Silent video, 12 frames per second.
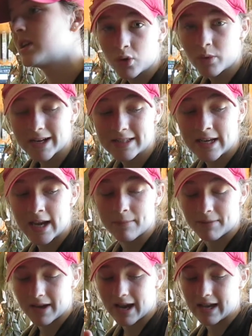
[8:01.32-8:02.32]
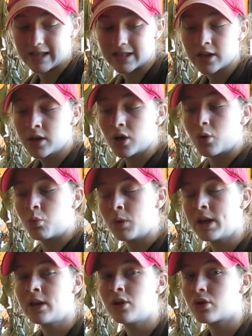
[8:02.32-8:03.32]
Quick tip, guys.
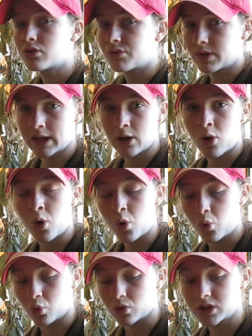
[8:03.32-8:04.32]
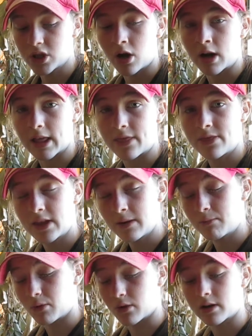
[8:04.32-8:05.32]
When you're drilling holes on a
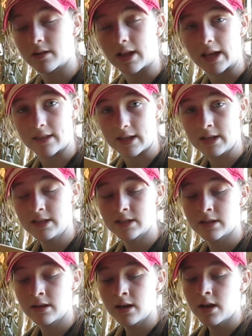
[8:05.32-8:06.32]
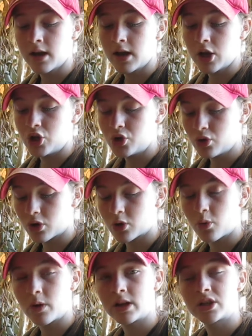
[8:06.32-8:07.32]
thin board like these, you are
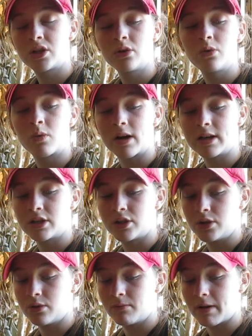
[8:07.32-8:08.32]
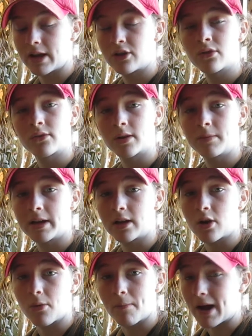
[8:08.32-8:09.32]
going to want to make your drill bit
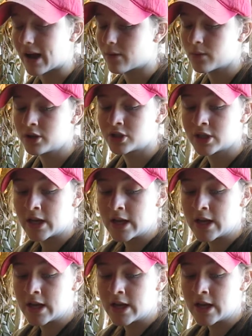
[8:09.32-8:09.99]
go backwards